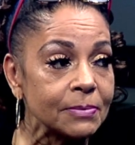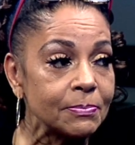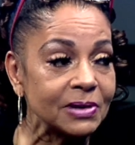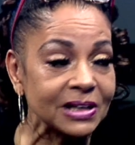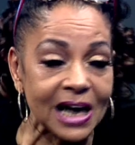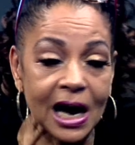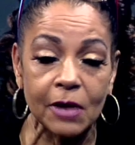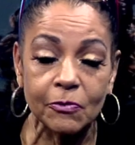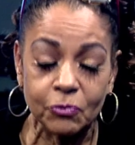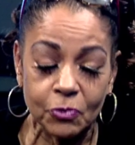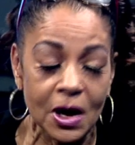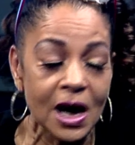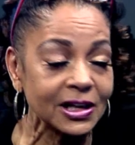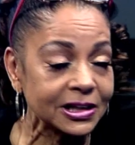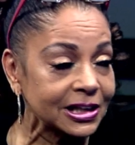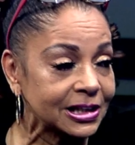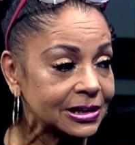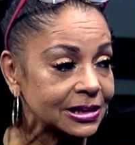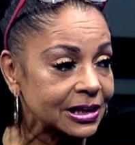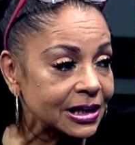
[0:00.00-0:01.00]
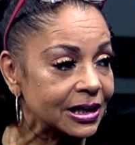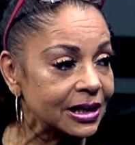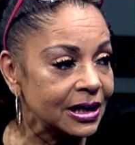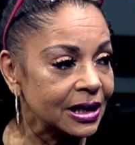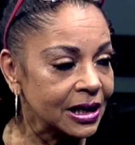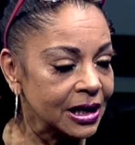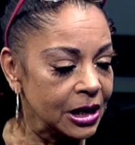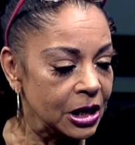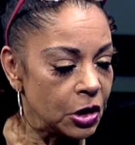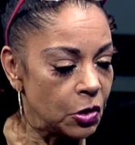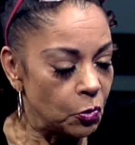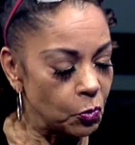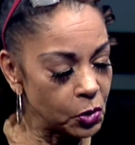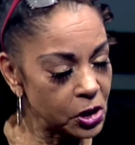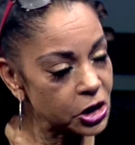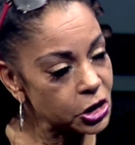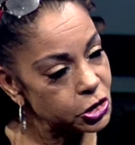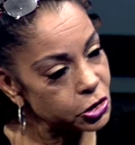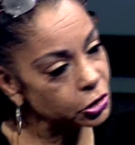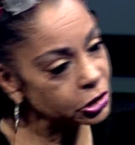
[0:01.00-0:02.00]
but ironically,
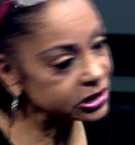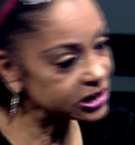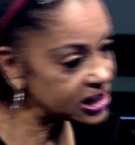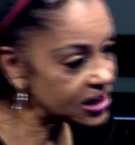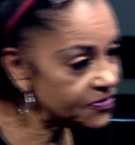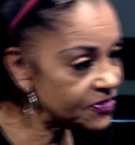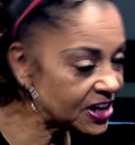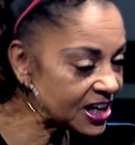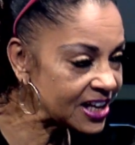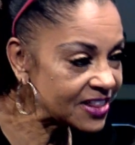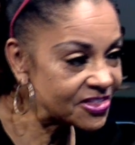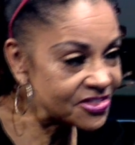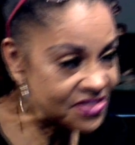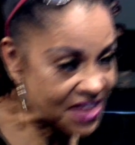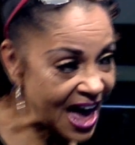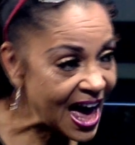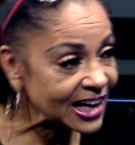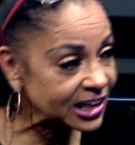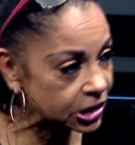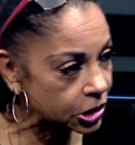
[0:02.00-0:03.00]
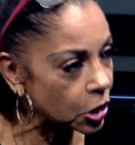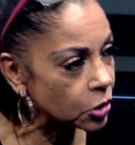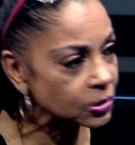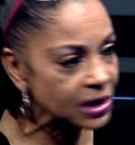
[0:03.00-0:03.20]
when you're living that low,